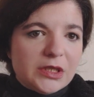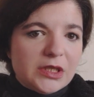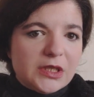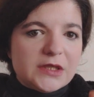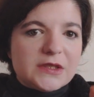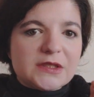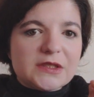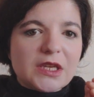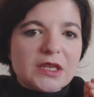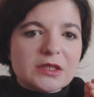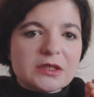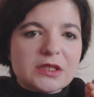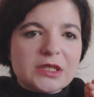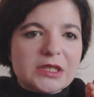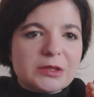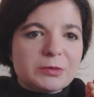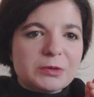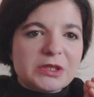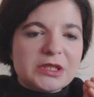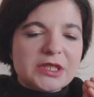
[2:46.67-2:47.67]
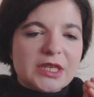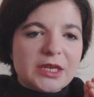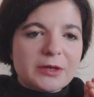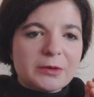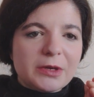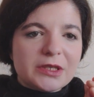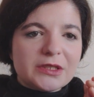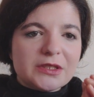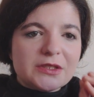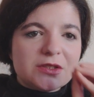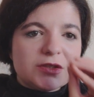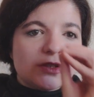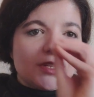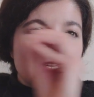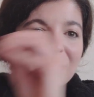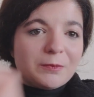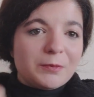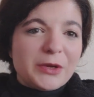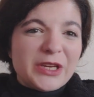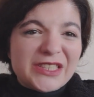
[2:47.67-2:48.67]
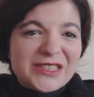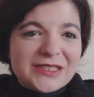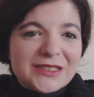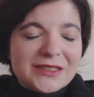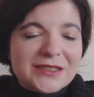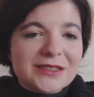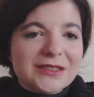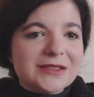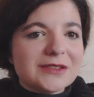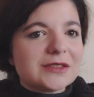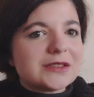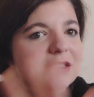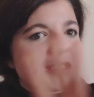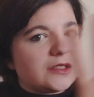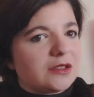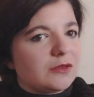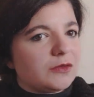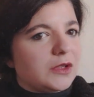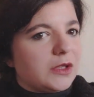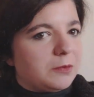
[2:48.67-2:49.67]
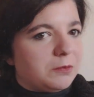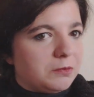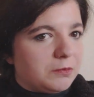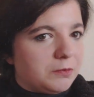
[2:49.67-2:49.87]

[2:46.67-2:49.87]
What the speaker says: is suddenly redirected to that person instead of the